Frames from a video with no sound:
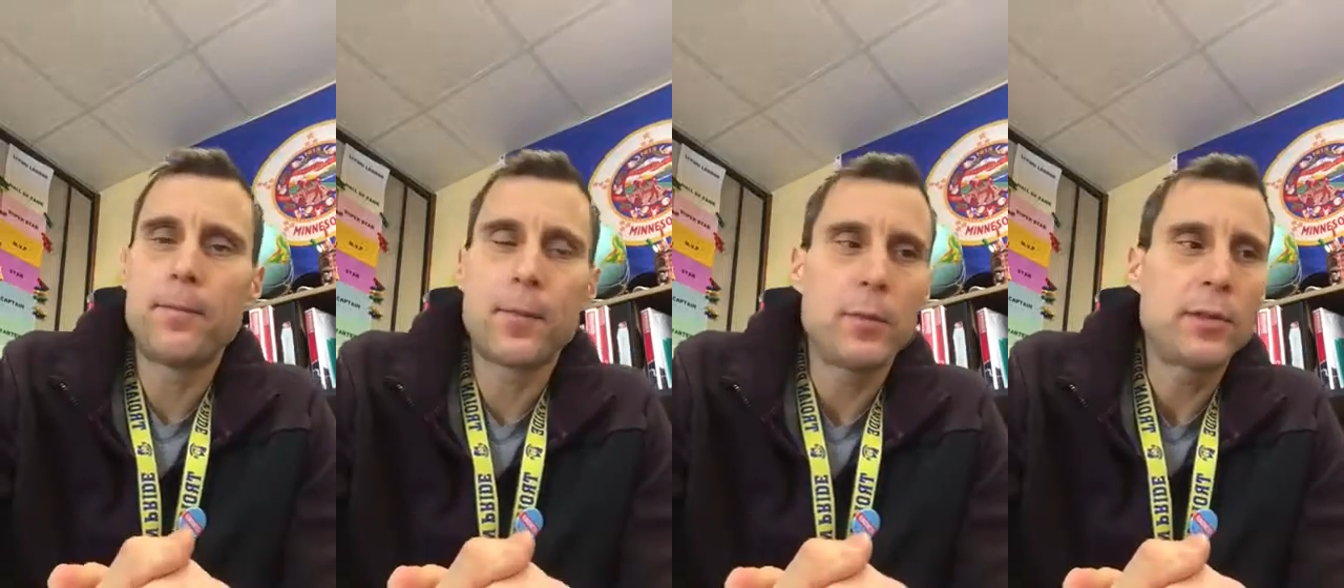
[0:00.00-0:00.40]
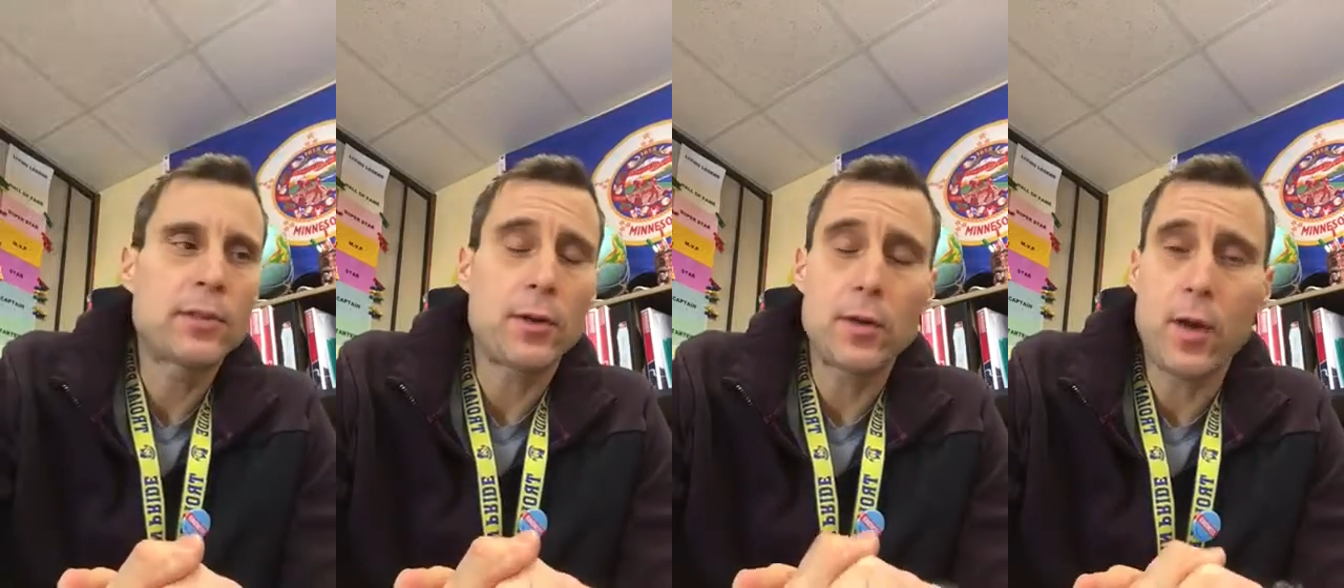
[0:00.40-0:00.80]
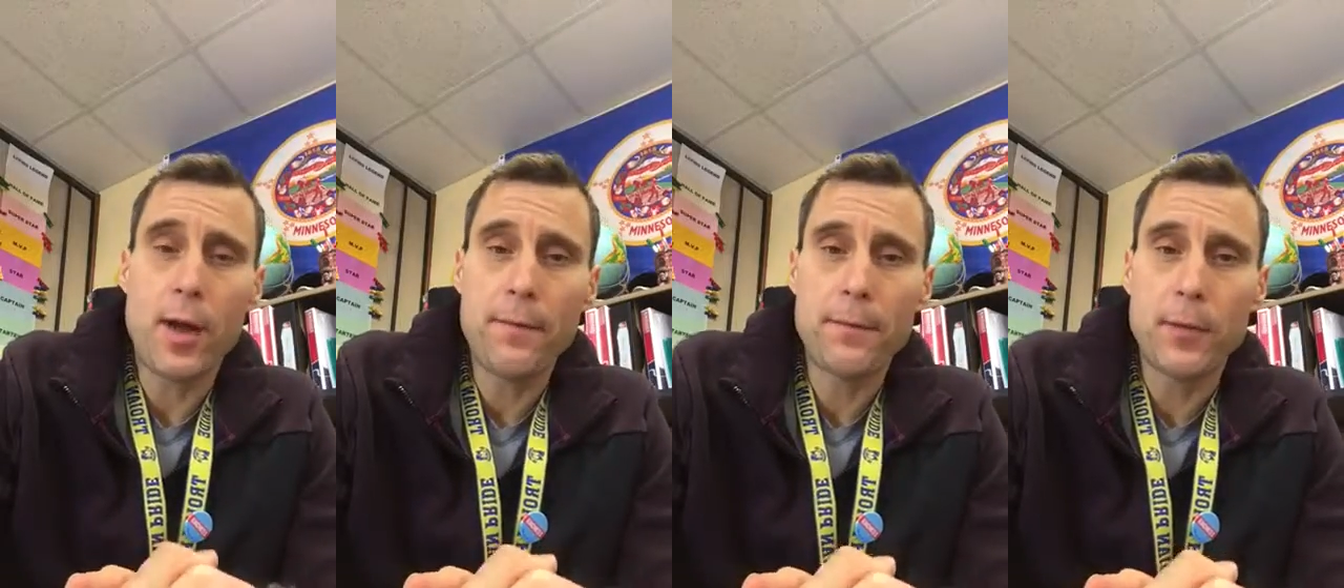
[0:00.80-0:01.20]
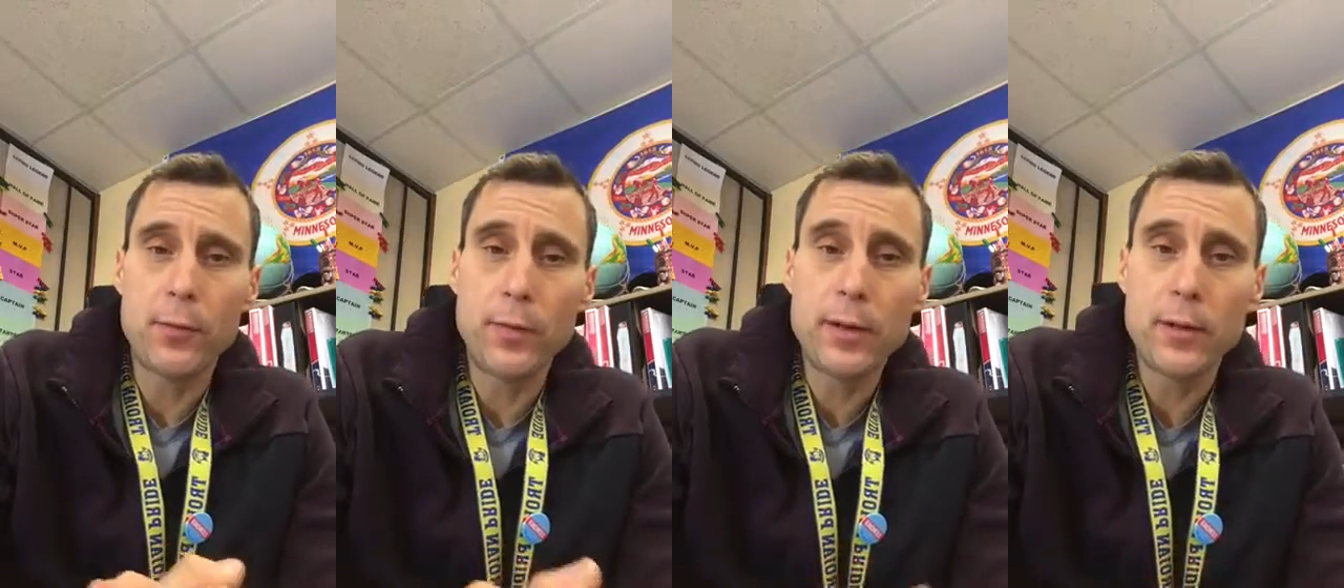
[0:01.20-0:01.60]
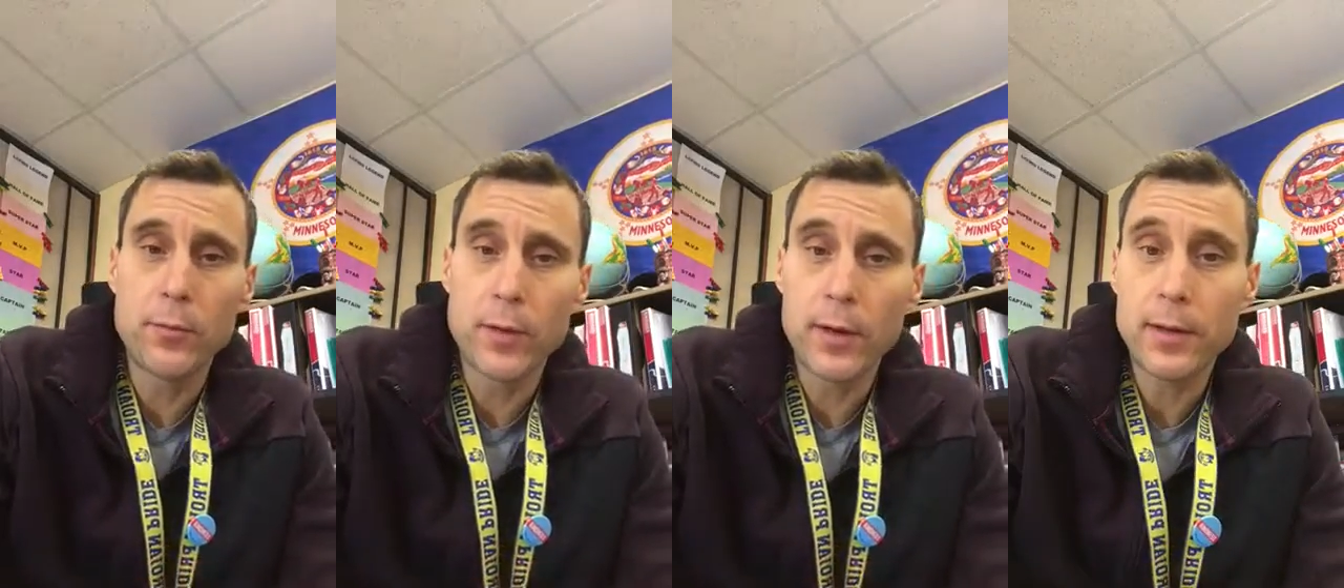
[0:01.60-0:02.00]
We started off with weekly
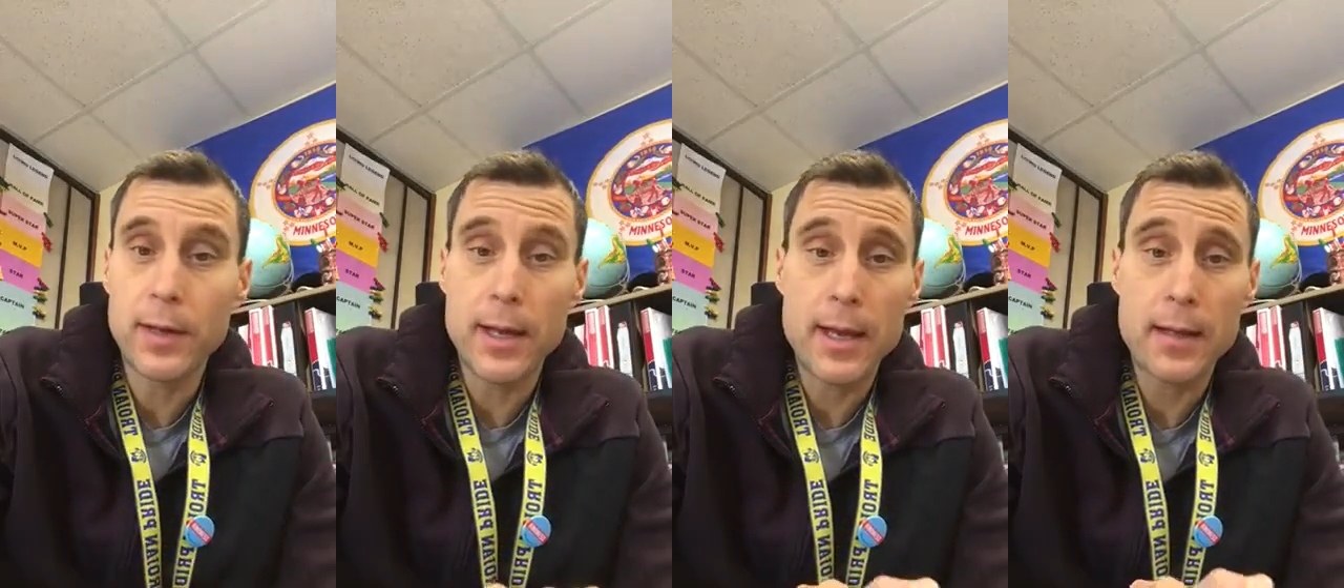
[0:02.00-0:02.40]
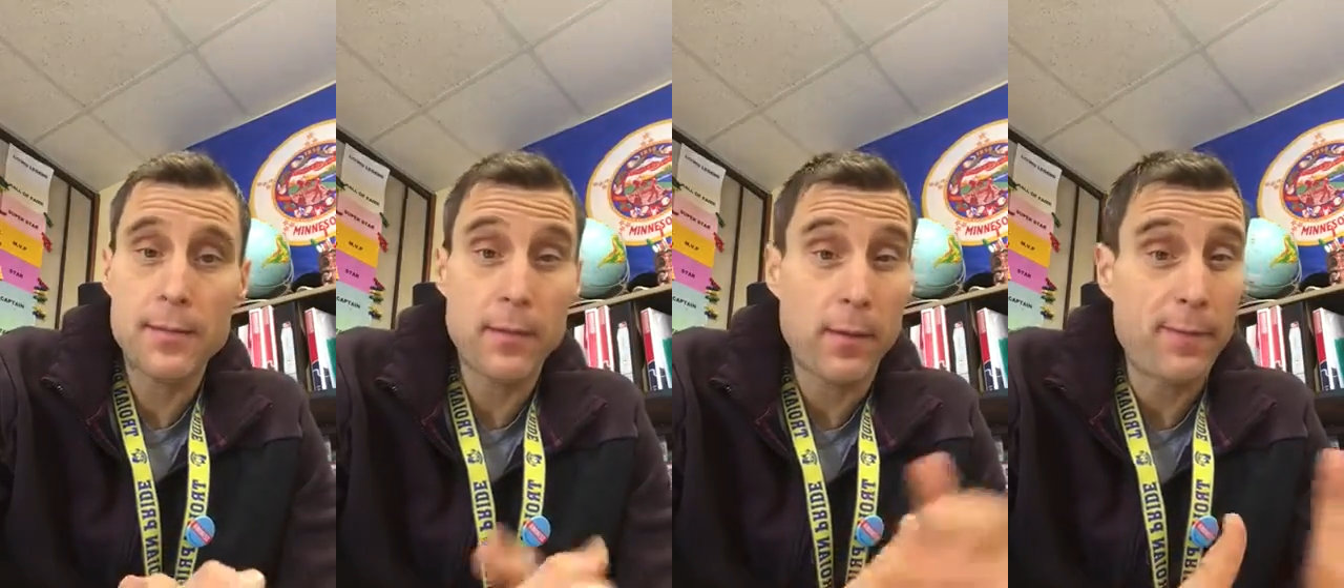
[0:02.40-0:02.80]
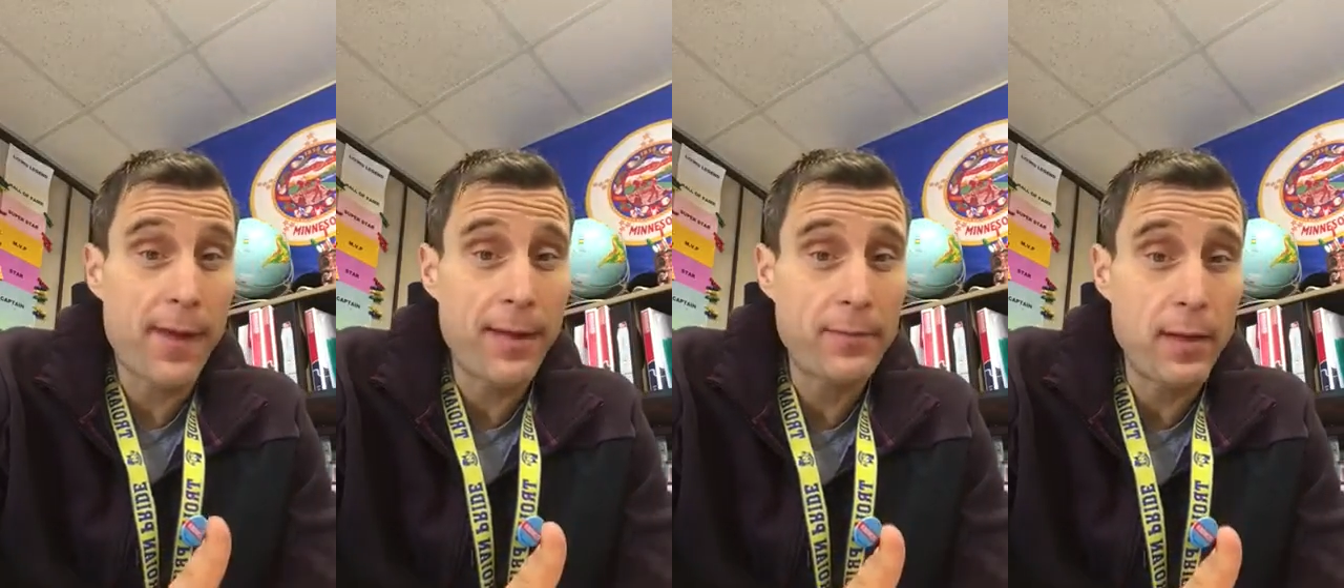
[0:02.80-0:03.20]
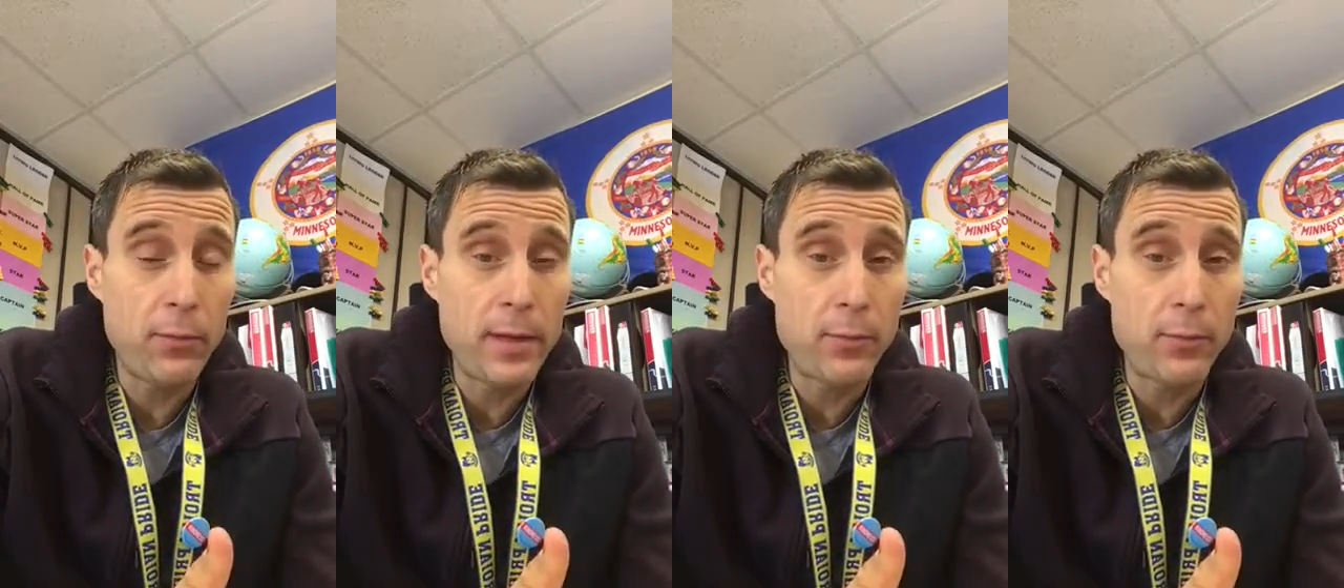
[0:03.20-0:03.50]
work and a 5-day week.